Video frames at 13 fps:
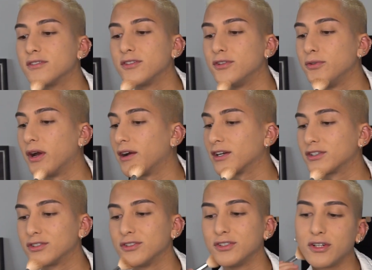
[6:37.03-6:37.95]
you
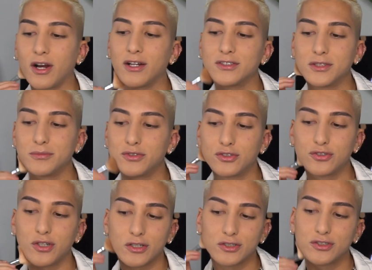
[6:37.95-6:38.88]
actually got some
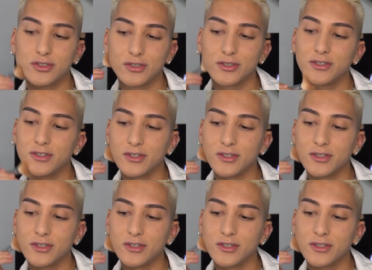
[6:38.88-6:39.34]
structure.